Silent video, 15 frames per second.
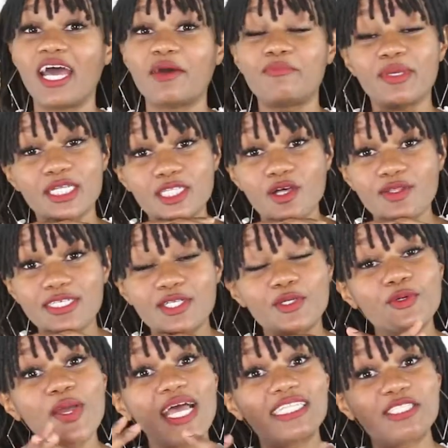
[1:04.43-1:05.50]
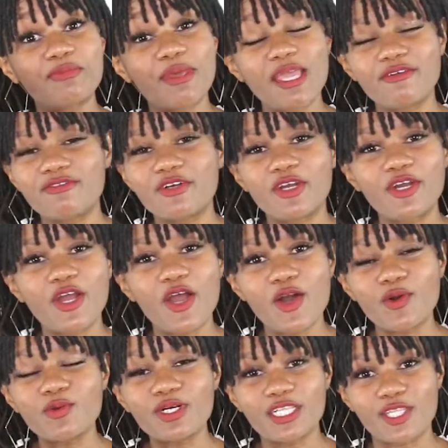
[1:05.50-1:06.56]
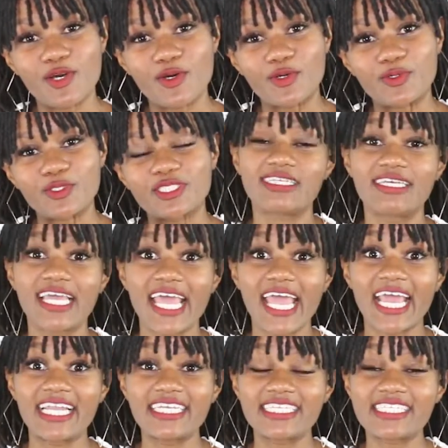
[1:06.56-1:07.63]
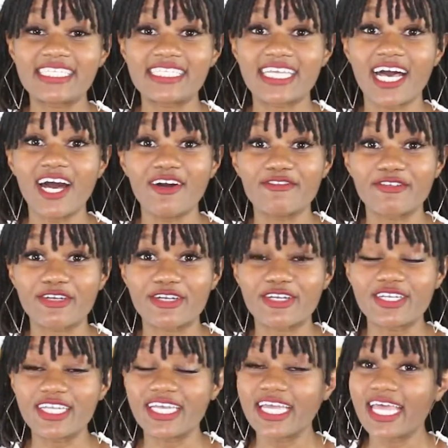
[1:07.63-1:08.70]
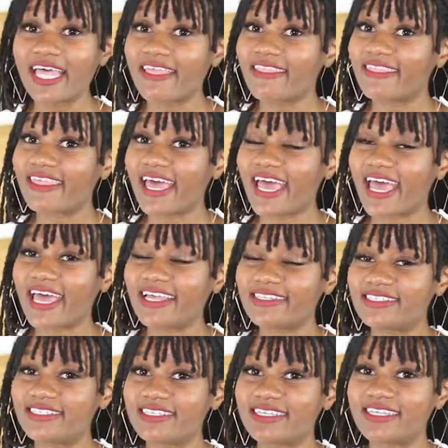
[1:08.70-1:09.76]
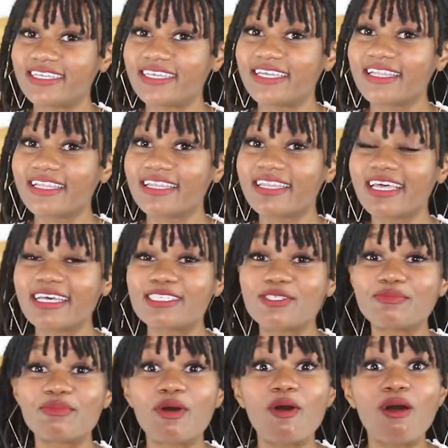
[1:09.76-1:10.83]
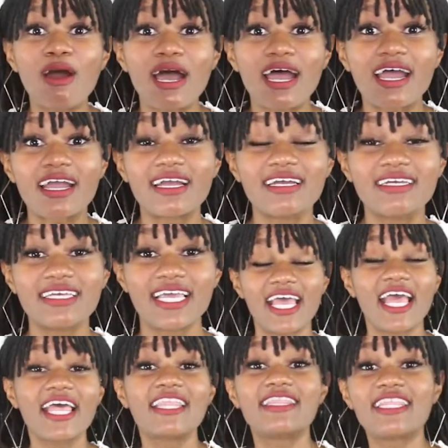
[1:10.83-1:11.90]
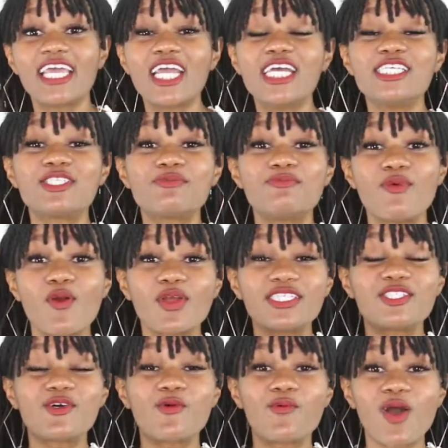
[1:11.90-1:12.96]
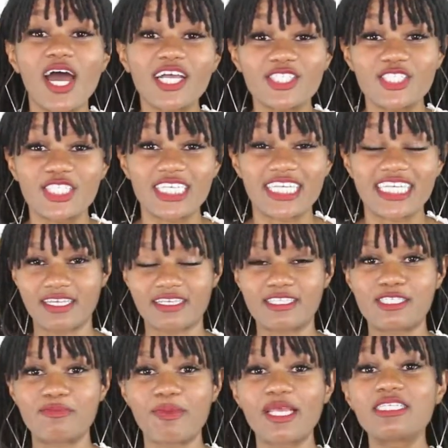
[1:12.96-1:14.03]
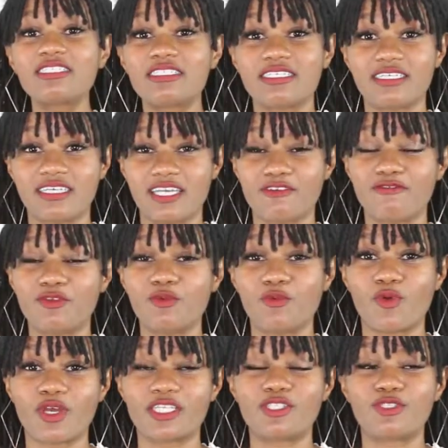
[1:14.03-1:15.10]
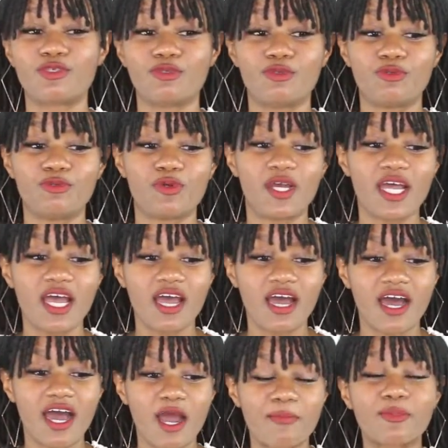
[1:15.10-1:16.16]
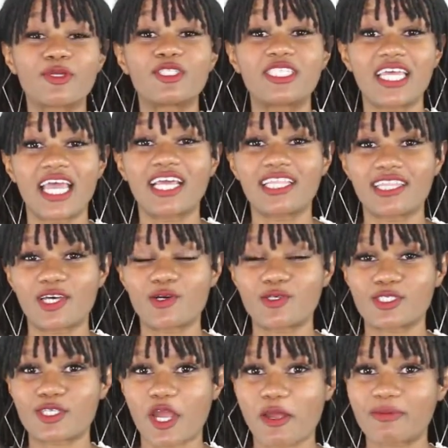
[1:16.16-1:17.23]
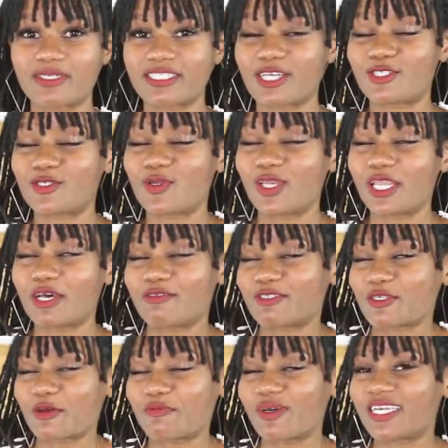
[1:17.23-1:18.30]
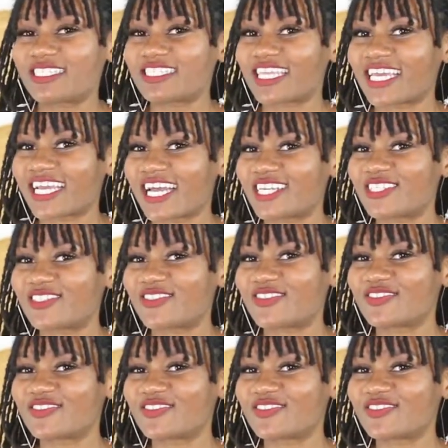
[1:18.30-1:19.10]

who had to pay for her own clothes and discovered that there's more. There is more to washing, especially if you want to protect those garments that you love so much like I do.